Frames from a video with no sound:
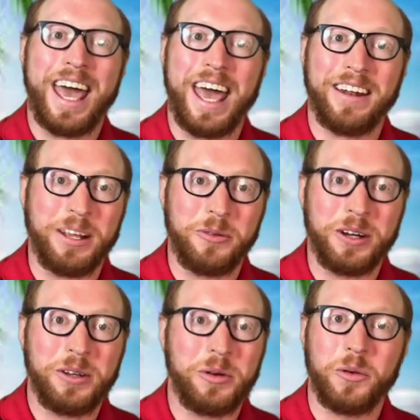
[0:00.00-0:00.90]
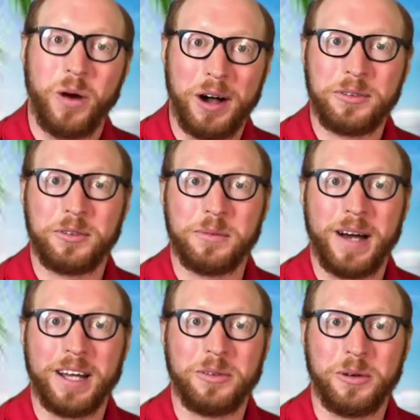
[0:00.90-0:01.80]
Anyone who walks through
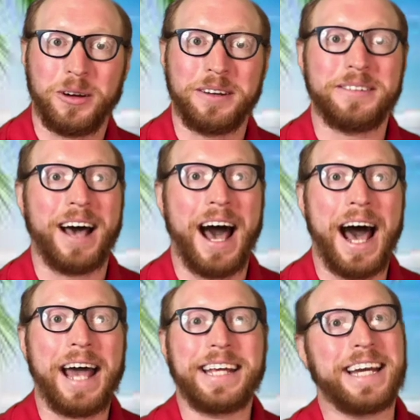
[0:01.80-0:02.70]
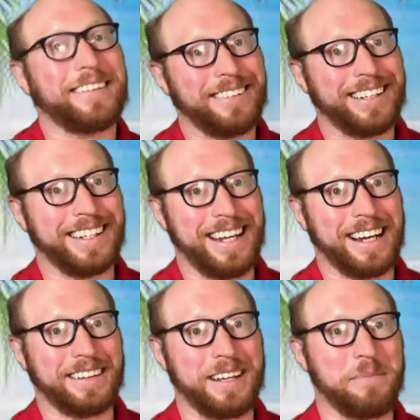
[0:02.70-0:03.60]
my doors, I get to
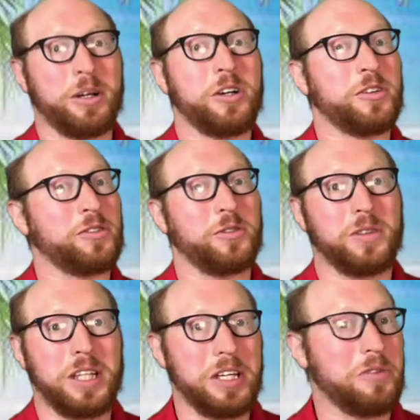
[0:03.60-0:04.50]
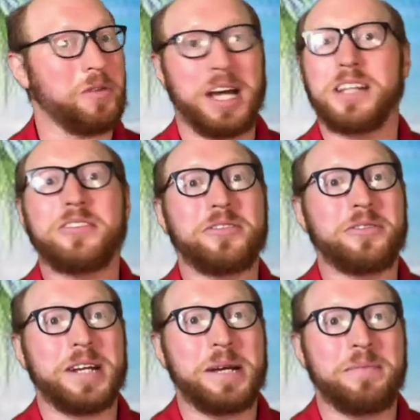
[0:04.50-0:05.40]
connect them to the greatest
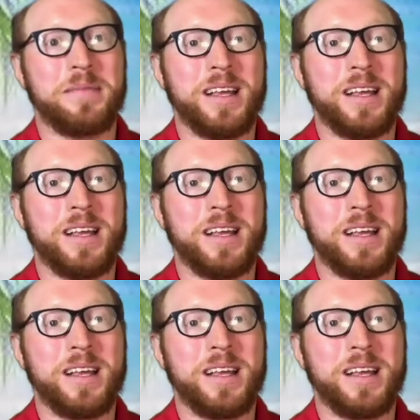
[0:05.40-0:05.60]
stream